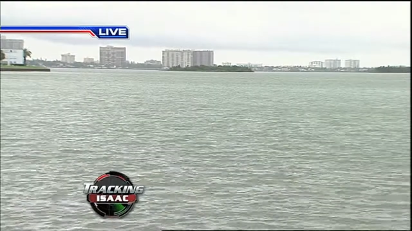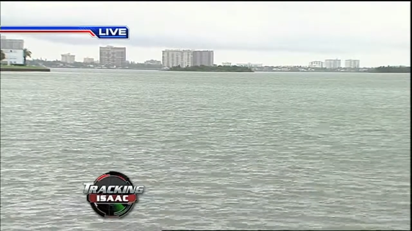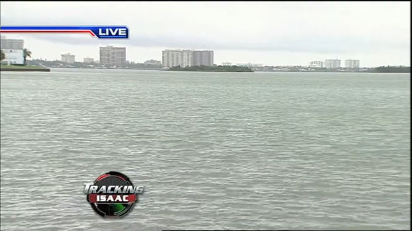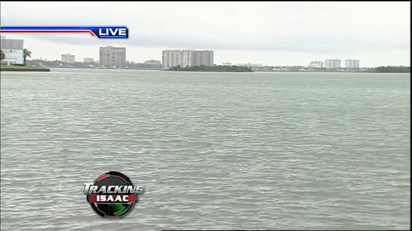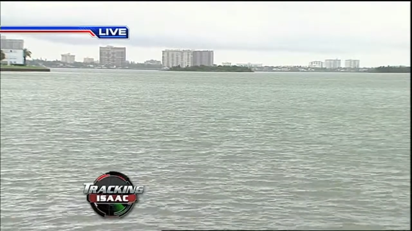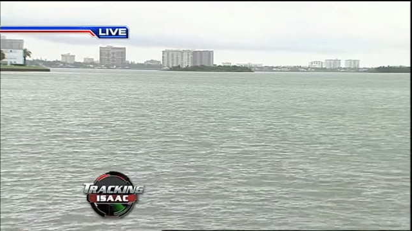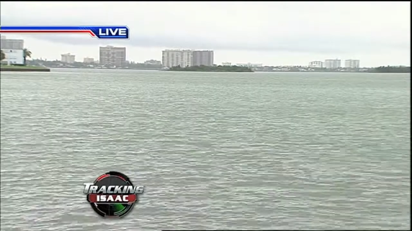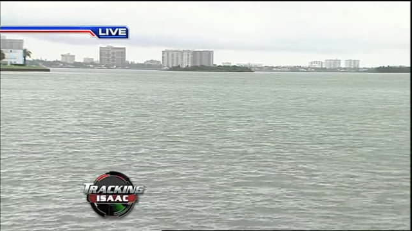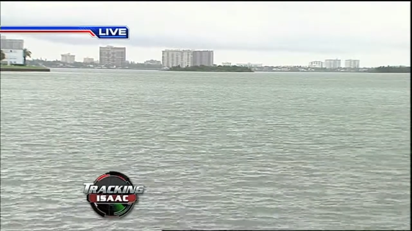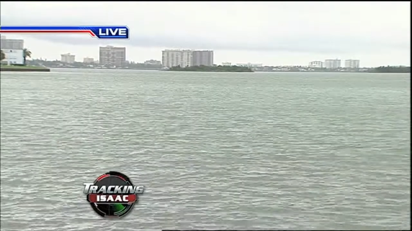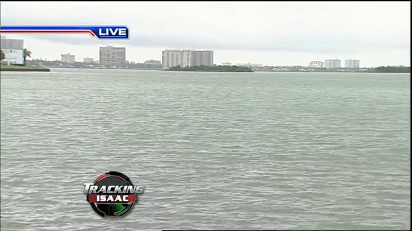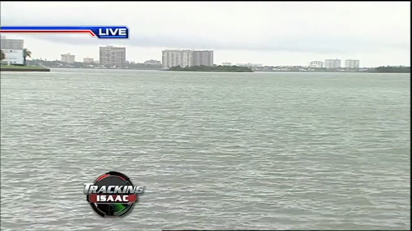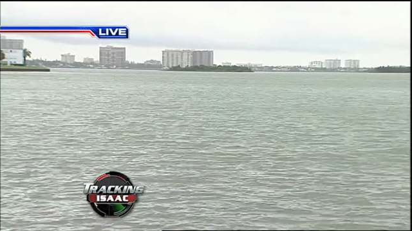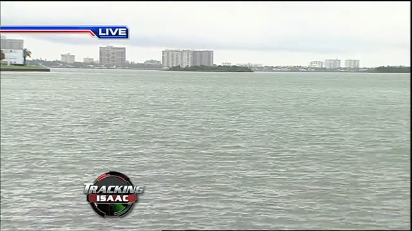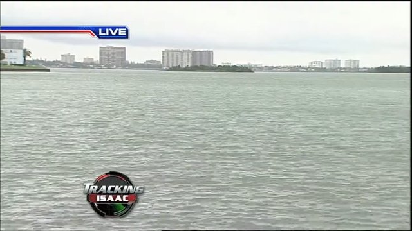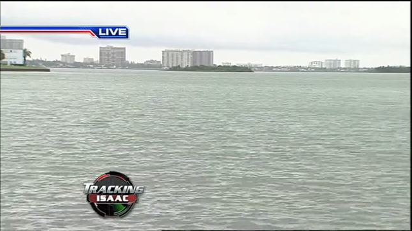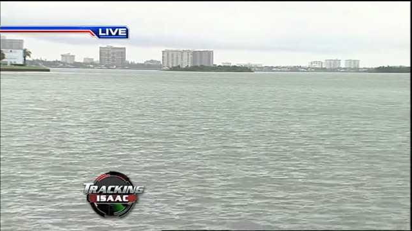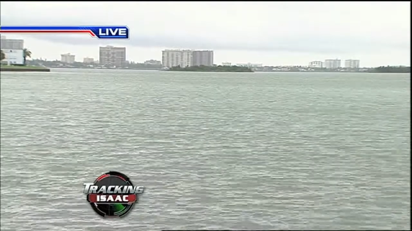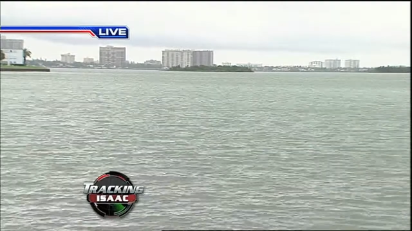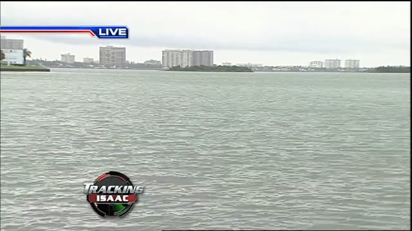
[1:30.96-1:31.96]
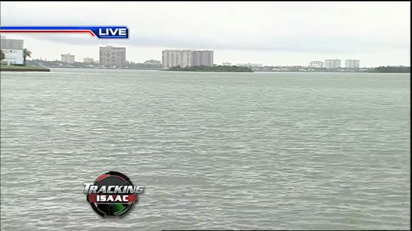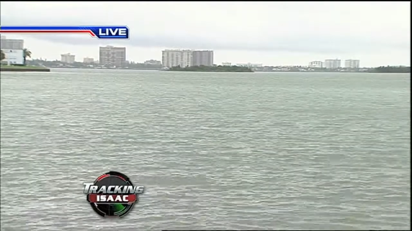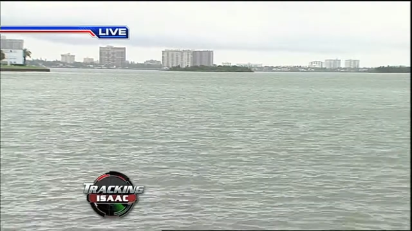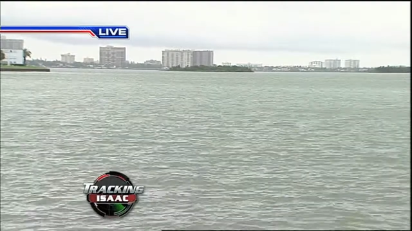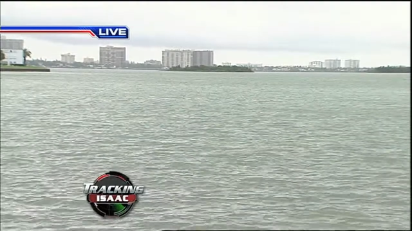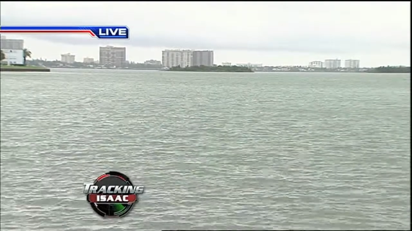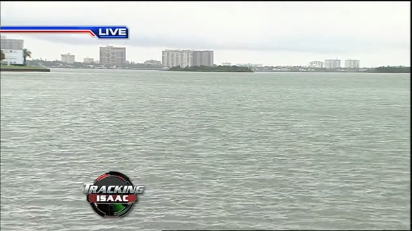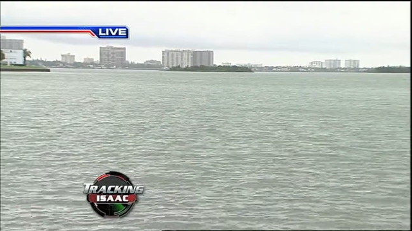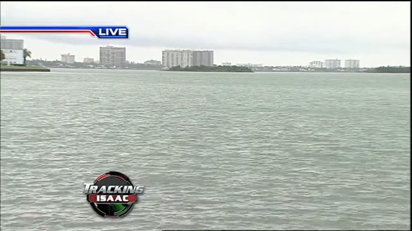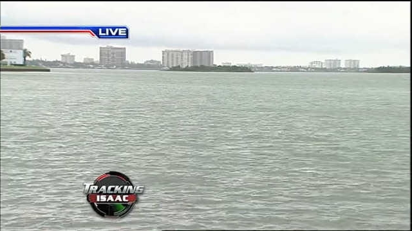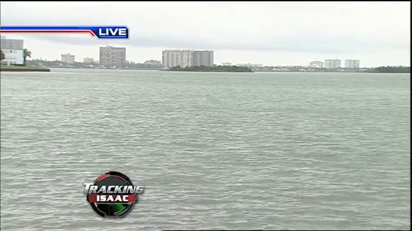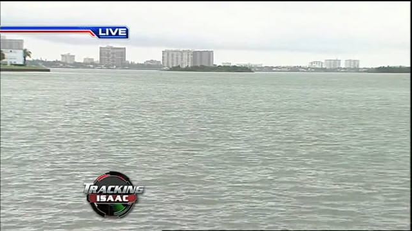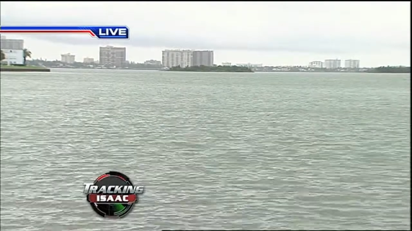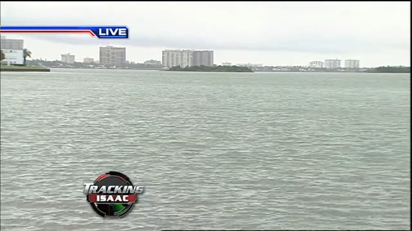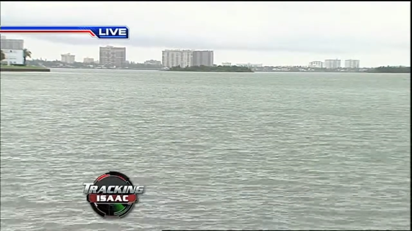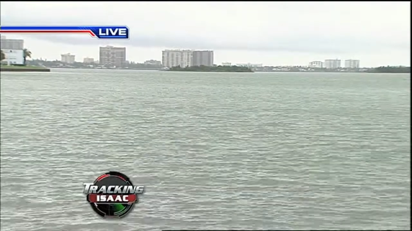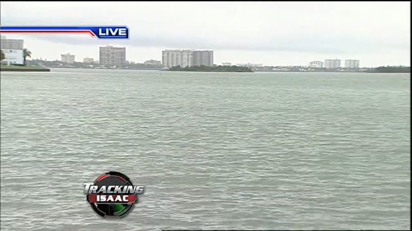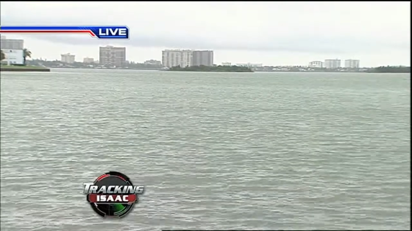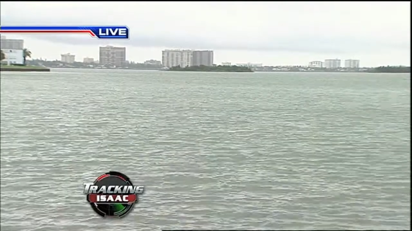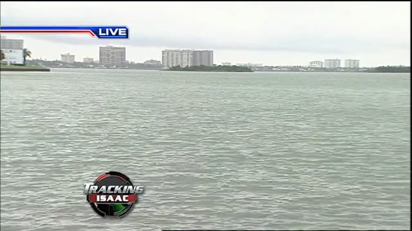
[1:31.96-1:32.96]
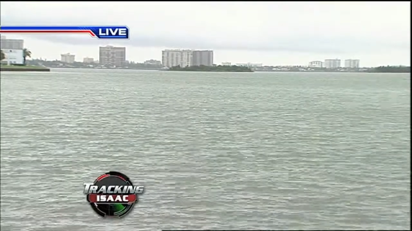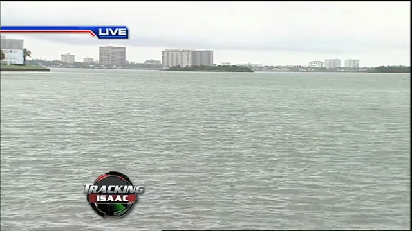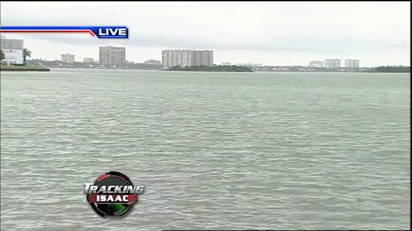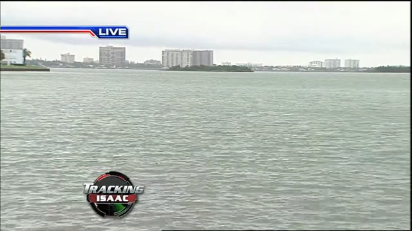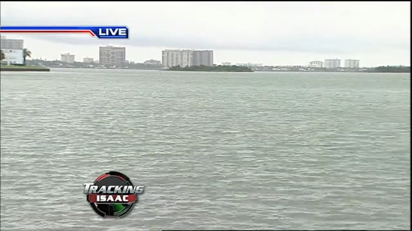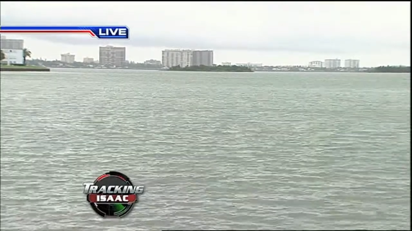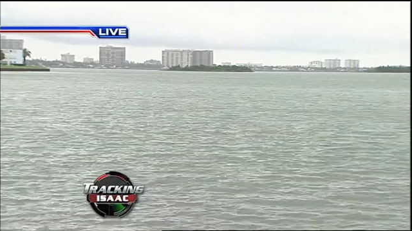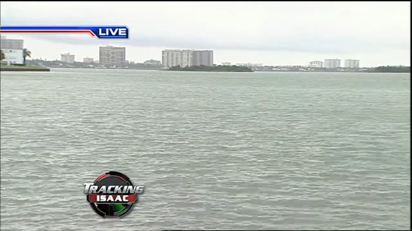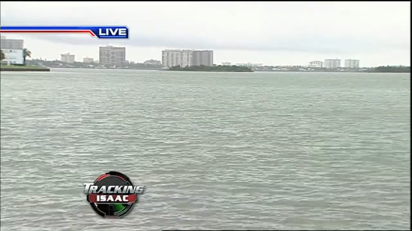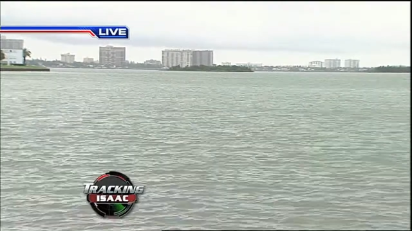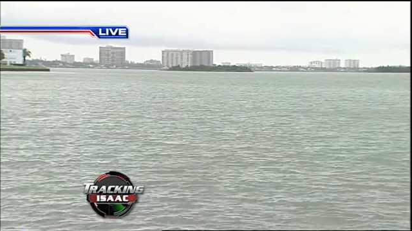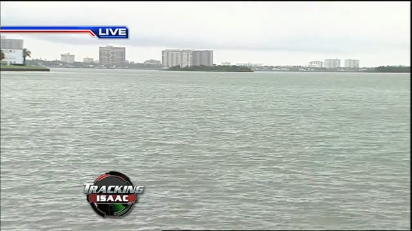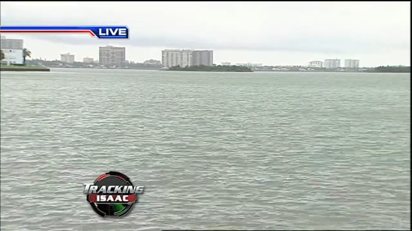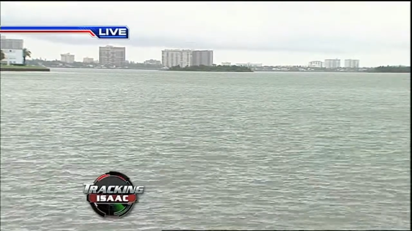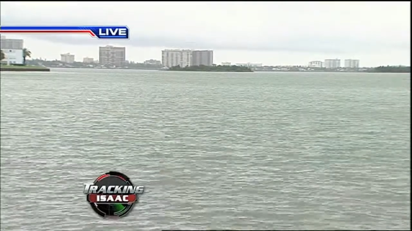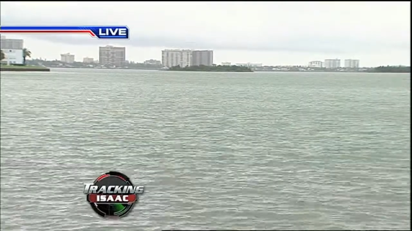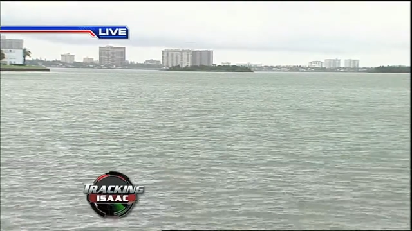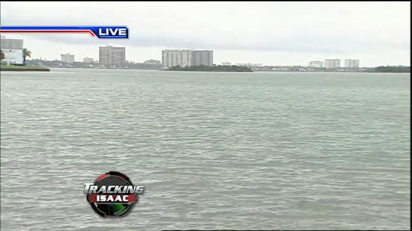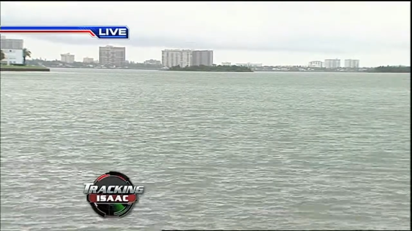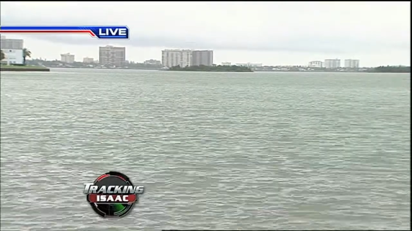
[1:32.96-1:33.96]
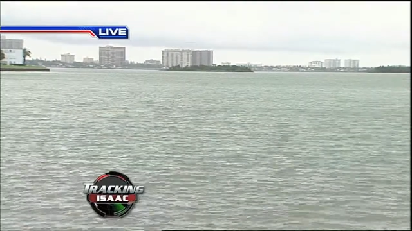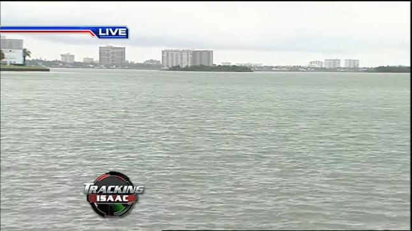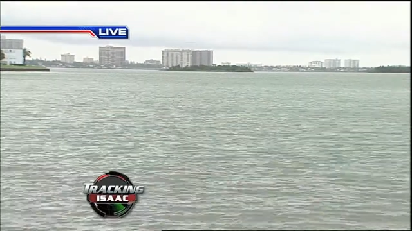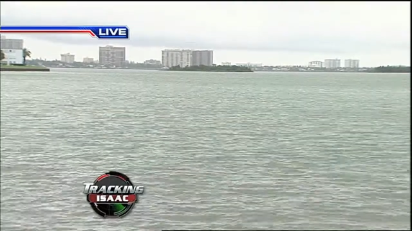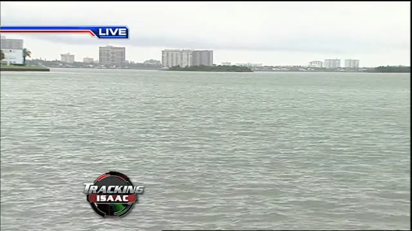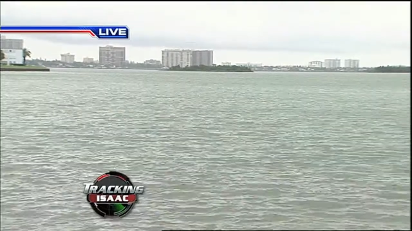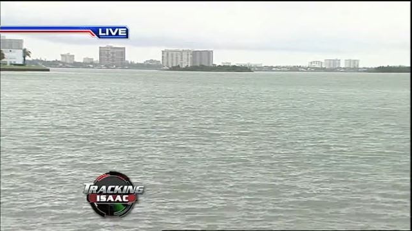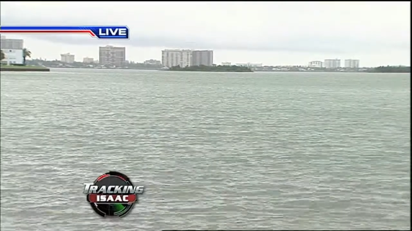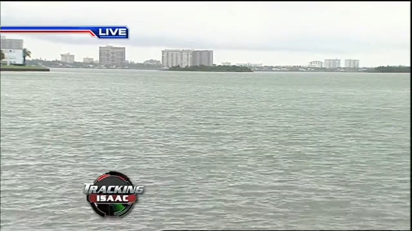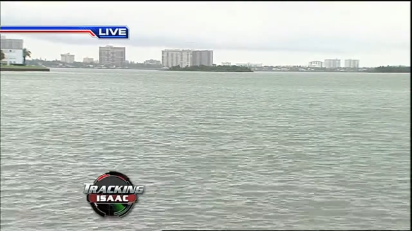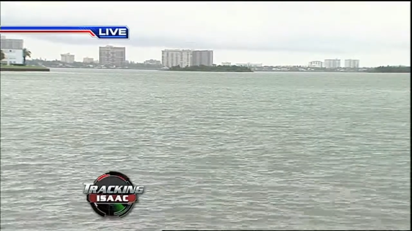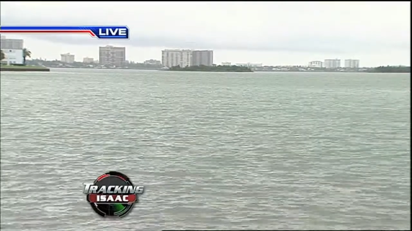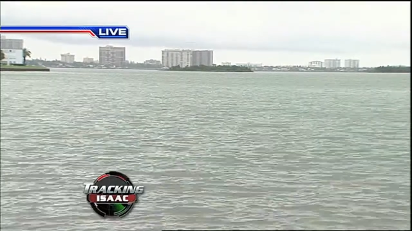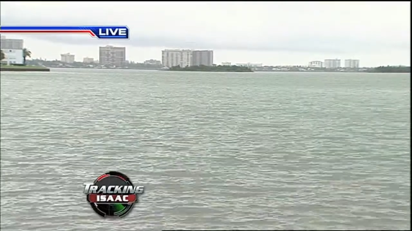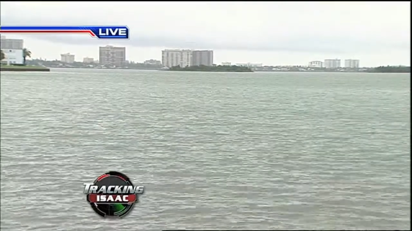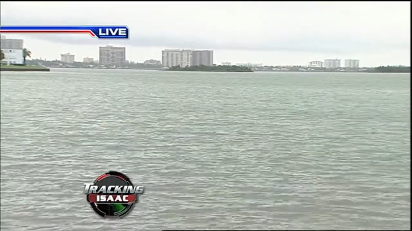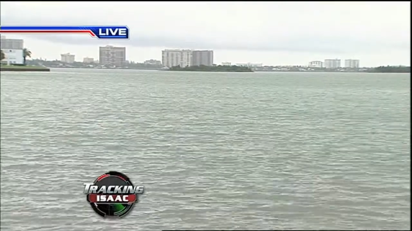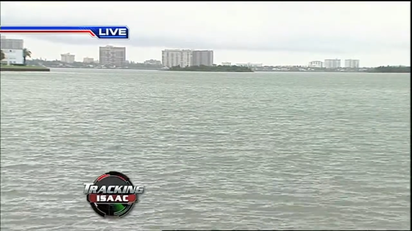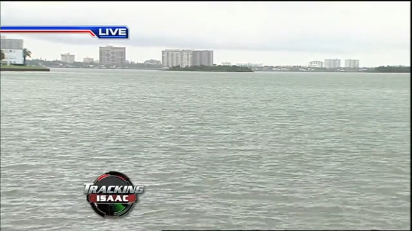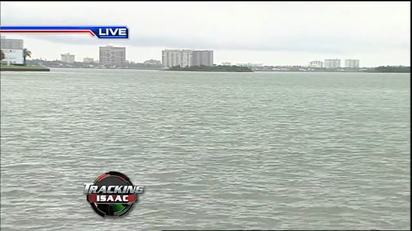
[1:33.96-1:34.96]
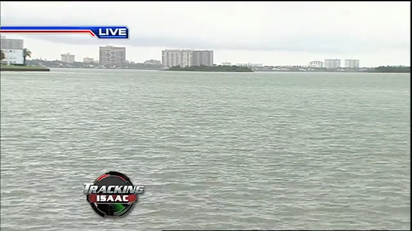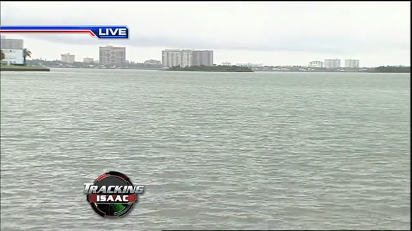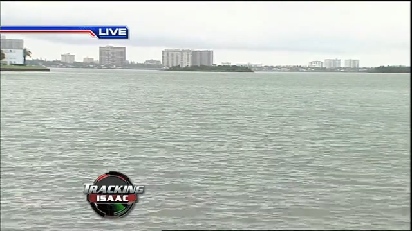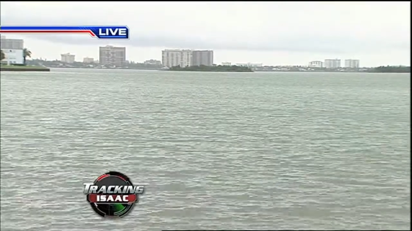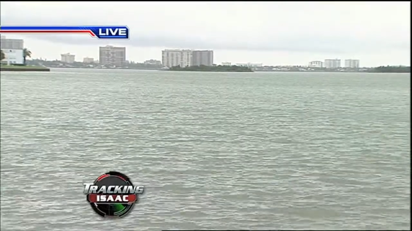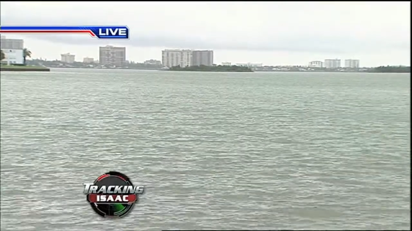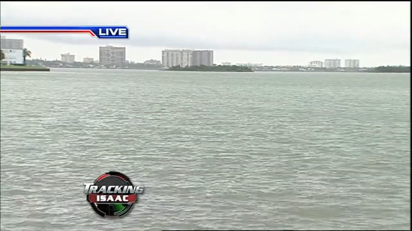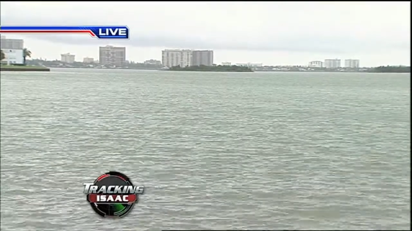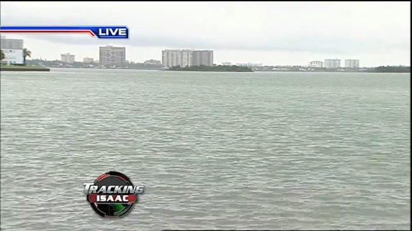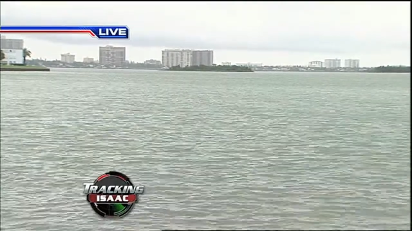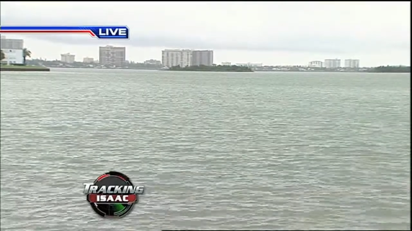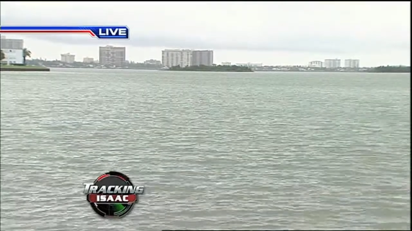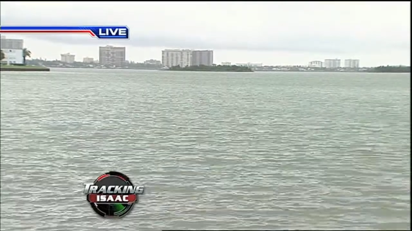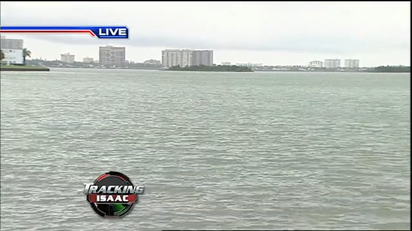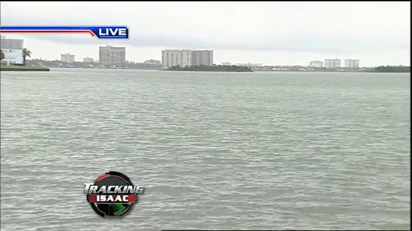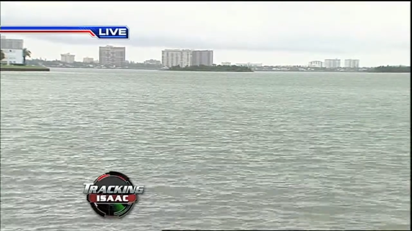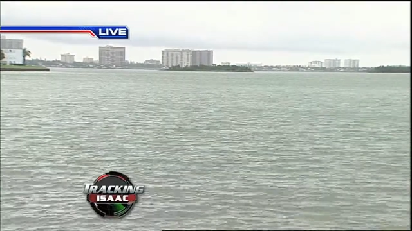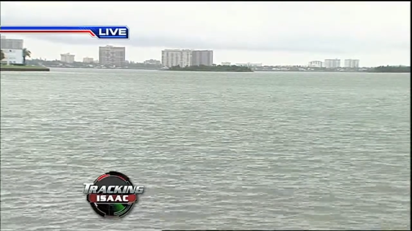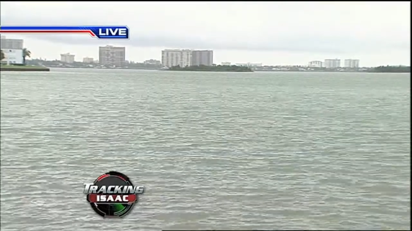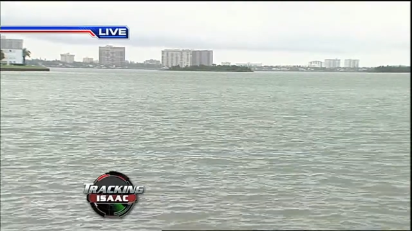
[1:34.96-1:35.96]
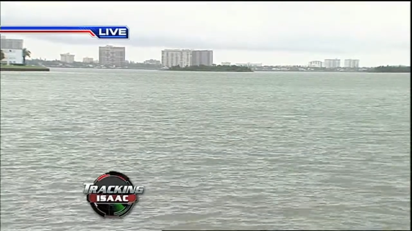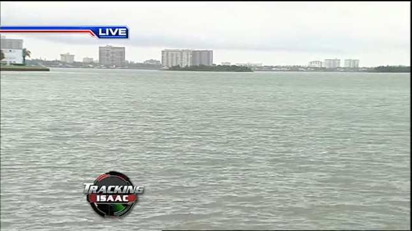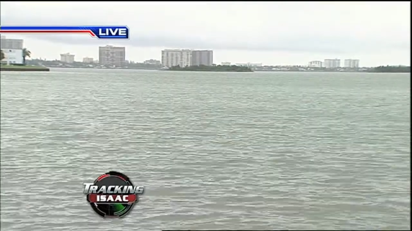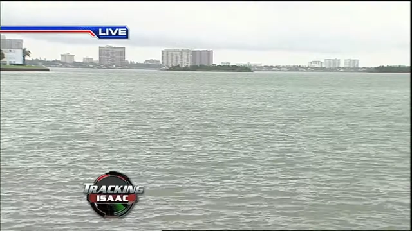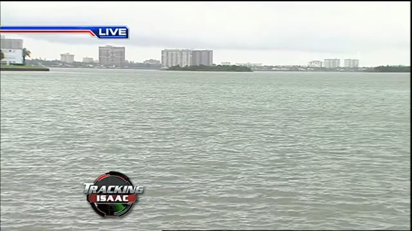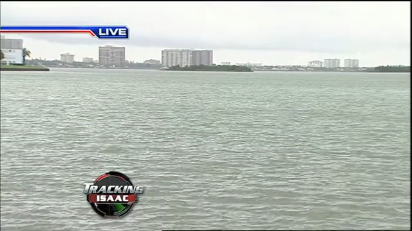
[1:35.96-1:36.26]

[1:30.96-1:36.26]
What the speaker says: [unreadable: no face in view]